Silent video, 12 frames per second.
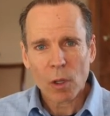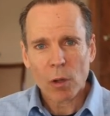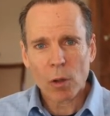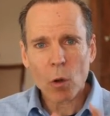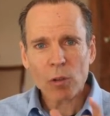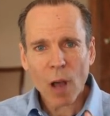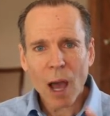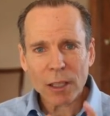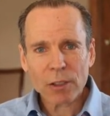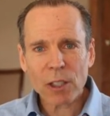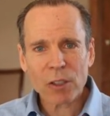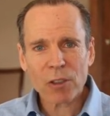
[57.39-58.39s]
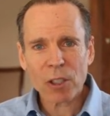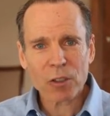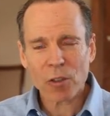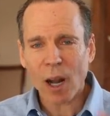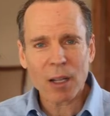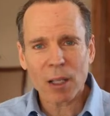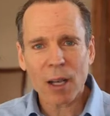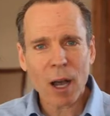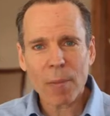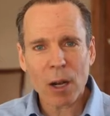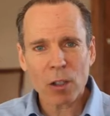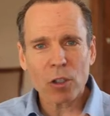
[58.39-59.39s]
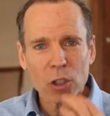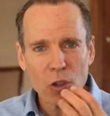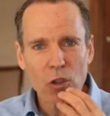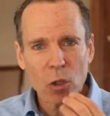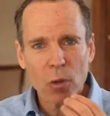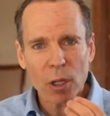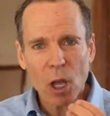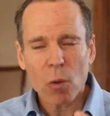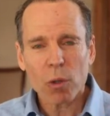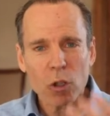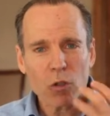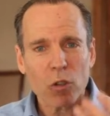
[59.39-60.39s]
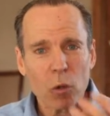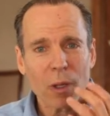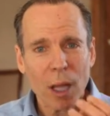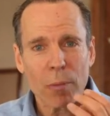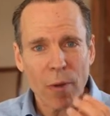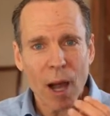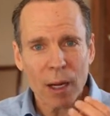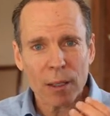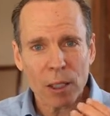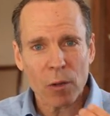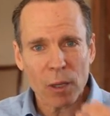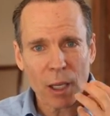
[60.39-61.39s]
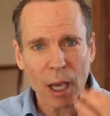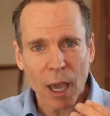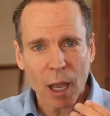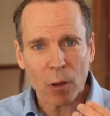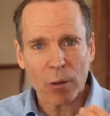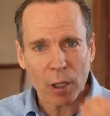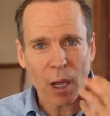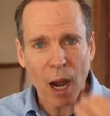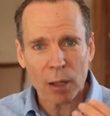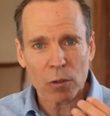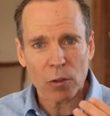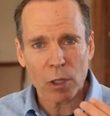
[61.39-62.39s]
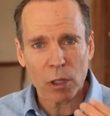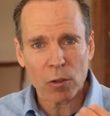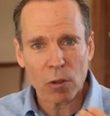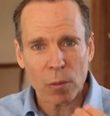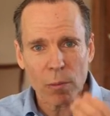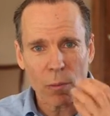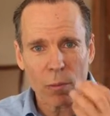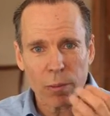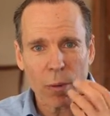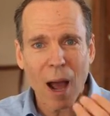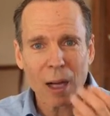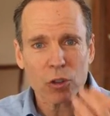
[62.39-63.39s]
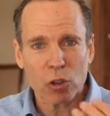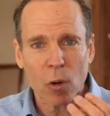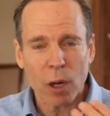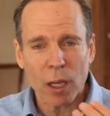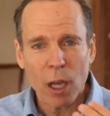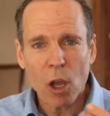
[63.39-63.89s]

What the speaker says: Those ITCs are not in the compound until you chew it. When you're chewing that broccoli or the kale or the collard greens or the bok choy,